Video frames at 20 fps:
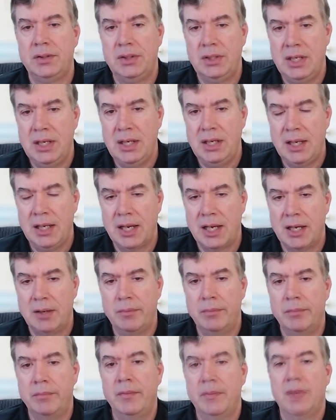
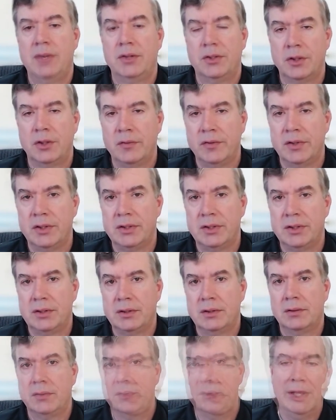TDM
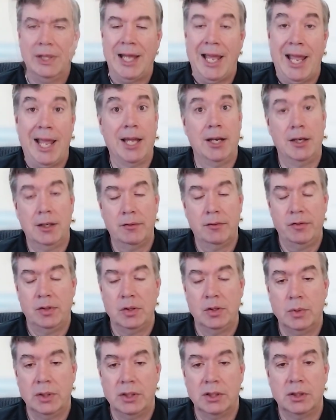service land, if
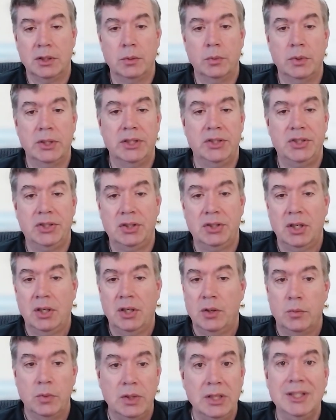you will, which
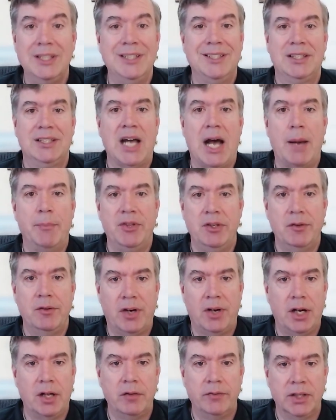really stopped
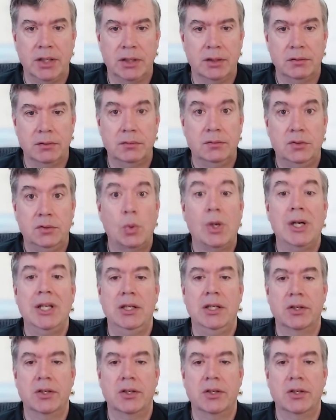evolving 20